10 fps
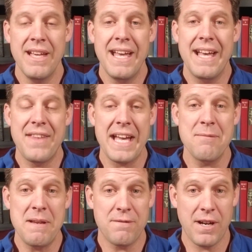And that can
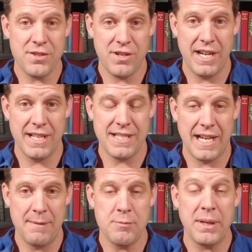be frustrating at
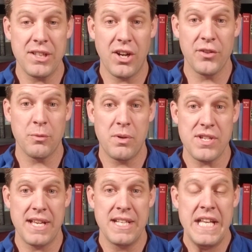times, but it can also
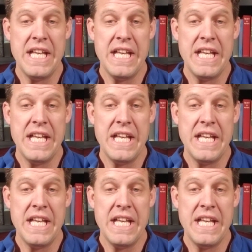present